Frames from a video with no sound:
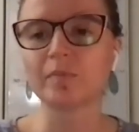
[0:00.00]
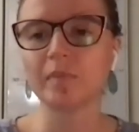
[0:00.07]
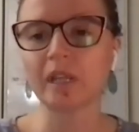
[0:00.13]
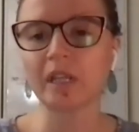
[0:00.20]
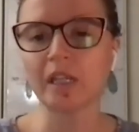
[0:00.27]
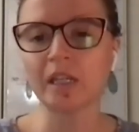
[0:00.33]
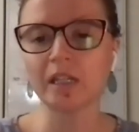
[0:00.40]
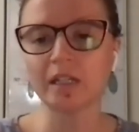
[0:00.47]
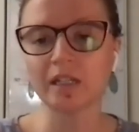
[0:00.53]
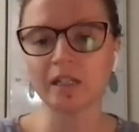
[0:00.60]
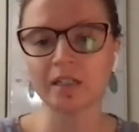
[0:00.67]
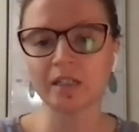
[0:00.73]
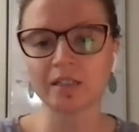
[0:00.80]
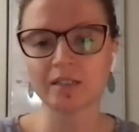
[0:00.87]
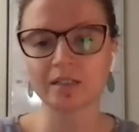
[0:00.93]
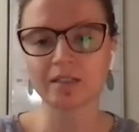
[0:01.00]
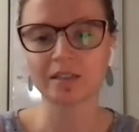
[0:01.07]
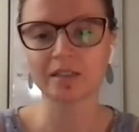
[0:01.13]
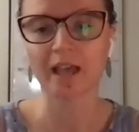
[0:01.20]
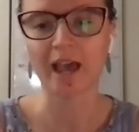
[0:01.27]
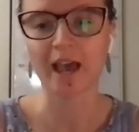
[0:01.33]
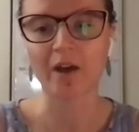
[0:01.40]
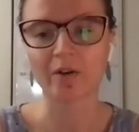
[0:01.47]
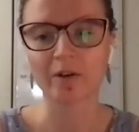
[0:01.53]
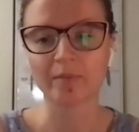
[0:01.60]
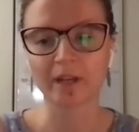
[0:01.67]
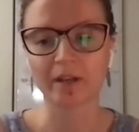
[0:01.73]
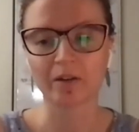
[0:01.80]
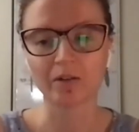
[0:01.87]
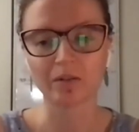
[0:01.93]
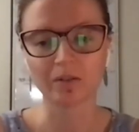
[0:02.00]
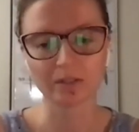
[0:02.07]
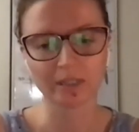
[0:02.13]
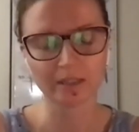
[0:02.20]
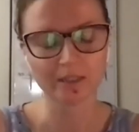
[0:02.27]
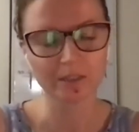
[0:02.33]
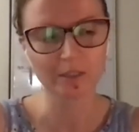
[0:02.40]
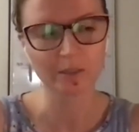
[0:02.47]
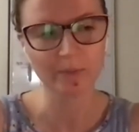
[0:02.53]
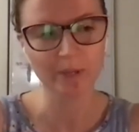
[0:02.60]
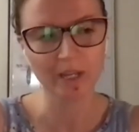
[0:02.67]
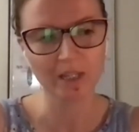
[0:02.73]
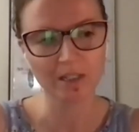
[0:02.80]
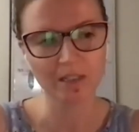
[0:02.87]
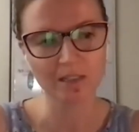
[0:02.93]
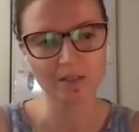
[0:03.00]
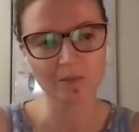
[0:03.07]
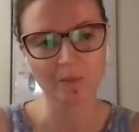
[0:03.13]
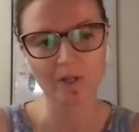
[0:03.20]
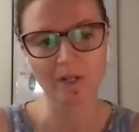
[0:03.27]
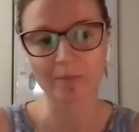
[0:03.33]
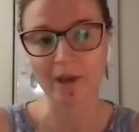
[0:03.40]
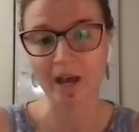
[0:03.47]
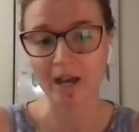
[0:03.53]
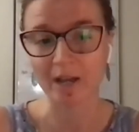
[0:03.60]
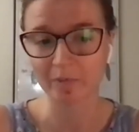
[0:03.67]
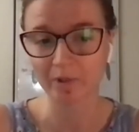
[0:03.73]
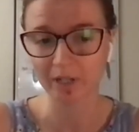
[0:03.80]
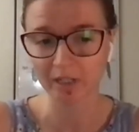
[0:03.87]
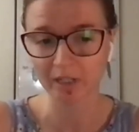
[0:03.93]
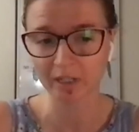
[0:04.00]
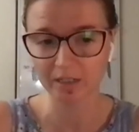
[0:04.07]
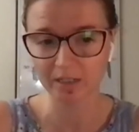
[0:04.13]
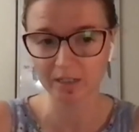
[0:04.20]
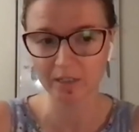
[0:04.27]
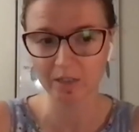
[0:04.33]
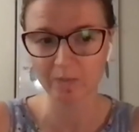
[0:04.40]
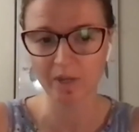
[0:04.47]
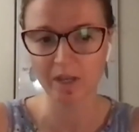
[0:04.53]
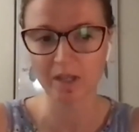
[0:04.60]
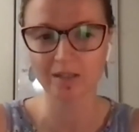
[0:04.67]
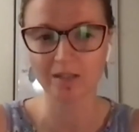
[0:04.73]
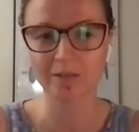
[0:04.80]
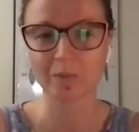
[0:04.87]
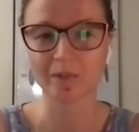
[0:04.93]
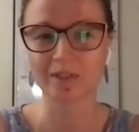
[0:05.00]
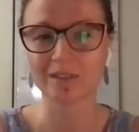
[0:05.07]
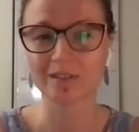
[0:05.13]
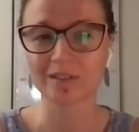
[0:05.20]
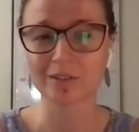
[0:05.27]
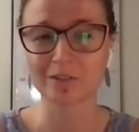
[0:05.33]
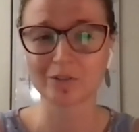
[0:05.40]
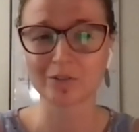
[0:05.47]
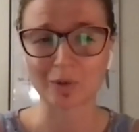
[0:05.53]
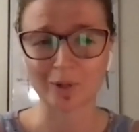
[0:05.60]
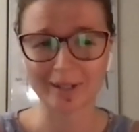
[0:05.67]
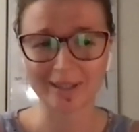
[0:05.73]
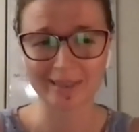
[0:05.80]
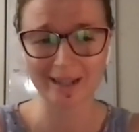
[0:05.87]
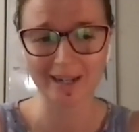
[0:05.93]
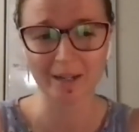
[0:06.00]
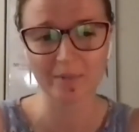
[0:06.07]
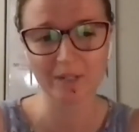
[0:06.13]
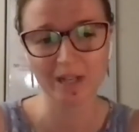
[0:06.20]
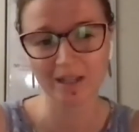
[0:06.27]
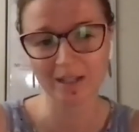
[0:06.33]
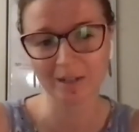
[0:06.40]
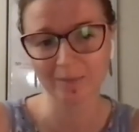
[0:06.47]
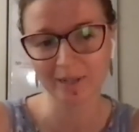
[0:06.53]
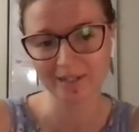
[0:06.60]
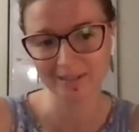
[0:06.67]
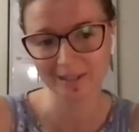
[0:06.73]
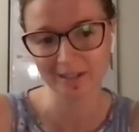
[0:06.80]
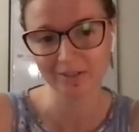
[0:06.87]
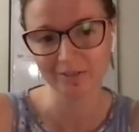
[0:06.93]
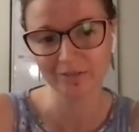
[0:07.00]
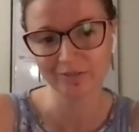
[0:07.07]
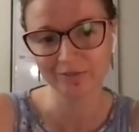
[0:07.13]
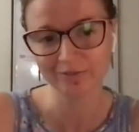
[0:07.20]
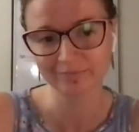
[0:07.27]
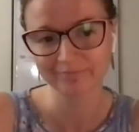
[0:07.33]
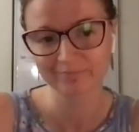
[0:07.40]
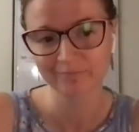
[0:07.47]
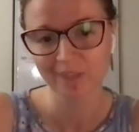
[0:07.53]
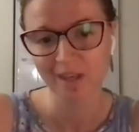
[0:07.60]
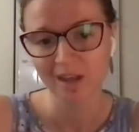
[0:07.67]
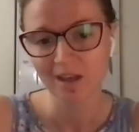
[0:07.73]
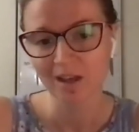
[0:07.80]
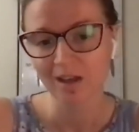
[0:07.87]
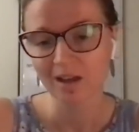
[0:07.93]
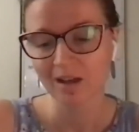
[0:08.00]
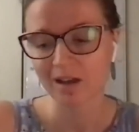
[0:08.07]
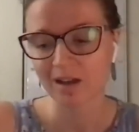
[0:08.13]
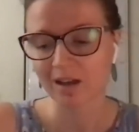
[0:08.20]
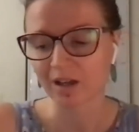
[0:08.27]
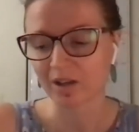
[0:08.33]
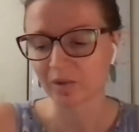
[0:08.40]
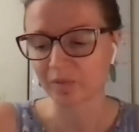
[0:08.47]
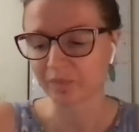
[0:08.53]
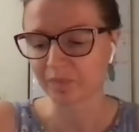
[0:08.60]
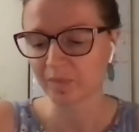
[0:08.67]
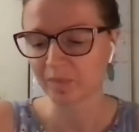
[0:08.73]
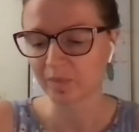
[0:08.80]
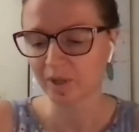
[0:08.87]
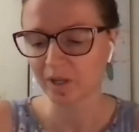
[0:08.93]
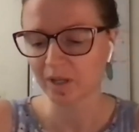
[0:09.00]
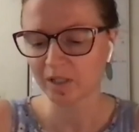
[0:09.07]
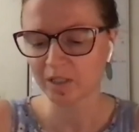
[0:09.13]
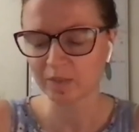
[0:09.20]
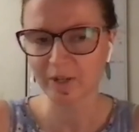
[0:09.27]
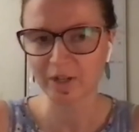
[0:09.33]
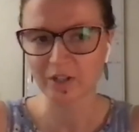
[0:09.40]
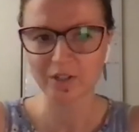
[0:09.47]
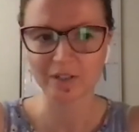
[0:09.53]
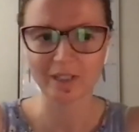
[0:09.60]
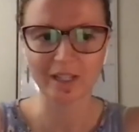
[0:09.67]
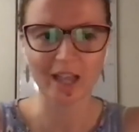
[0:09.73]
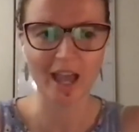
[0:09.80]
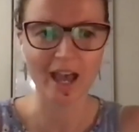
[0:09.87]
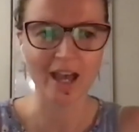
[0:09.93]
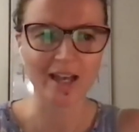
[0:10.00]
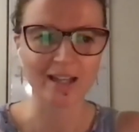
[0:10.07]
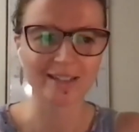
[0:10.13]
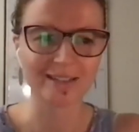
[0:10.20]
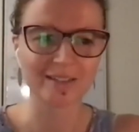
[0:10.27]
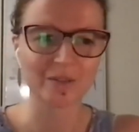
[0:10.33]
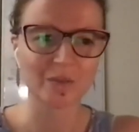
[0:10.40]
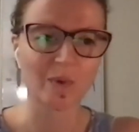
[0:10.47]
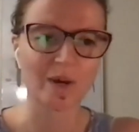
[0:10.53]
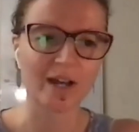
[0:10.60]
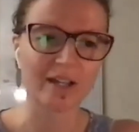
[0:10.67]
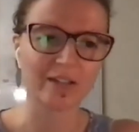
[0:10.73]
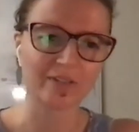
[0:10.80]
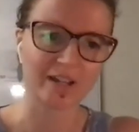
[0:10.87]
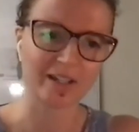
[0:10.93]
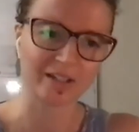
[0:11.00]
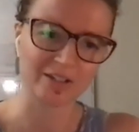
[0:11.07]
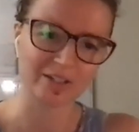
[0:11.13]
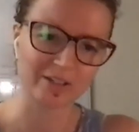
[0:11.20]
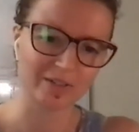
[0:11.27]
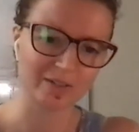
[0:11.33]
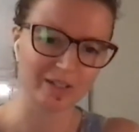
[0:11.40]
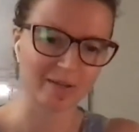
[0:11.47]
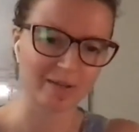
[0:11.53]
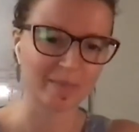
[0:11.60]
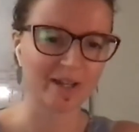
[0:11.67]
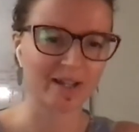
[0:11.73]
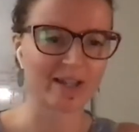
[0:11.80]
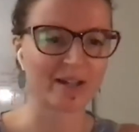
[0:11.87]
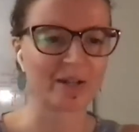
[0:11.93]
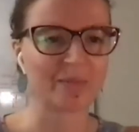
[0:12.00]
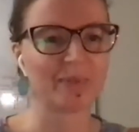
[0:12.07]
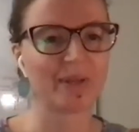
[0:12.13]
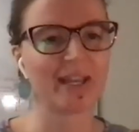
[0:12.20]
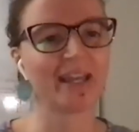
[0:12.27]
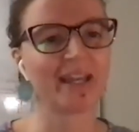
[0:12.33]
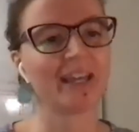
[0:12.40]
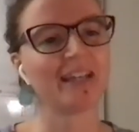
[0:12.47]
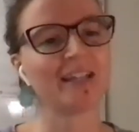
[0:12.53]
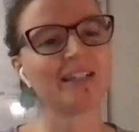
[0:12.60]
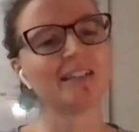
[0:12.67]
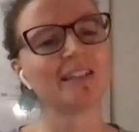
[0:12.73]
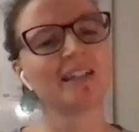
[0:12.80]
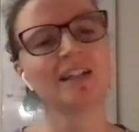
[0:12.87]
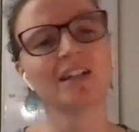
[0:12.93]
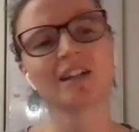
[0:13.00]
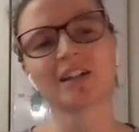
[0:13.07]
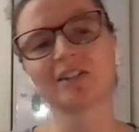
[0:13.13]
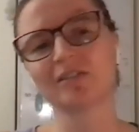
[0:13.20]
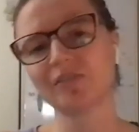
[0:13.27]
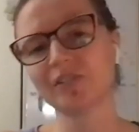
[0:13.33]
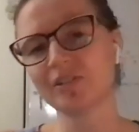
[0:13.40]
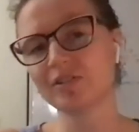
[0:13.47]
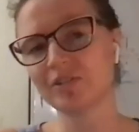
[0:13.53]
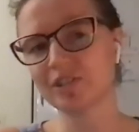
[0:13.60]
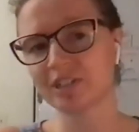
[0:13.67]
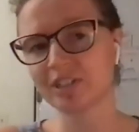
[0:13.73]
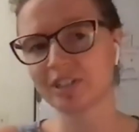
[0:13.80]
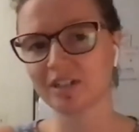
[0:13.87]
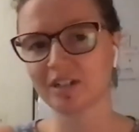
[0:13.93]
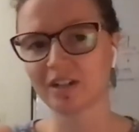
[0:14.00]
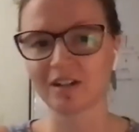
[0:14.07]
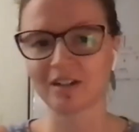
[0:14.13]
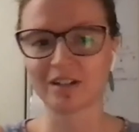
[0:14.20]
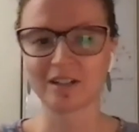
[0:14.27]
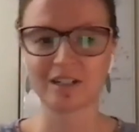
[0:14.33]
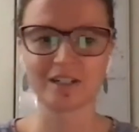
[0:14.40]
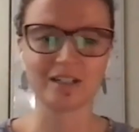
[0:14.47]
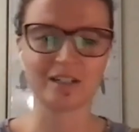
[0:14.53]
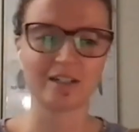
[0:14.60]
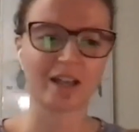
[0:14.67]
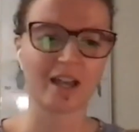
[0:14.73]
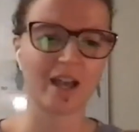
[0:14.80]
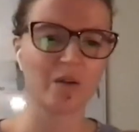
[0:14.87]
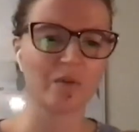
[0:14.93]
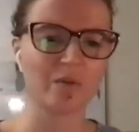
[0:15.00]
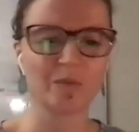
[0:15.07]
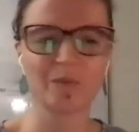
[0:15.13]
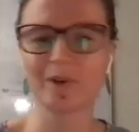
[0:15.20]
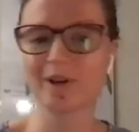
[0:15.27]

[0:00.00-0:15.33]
for me, it's how am I holding the space? What am I bringing to the space? And what's the story that I'm telling myself? Um, especially as Wi Fi issues come up and confusion on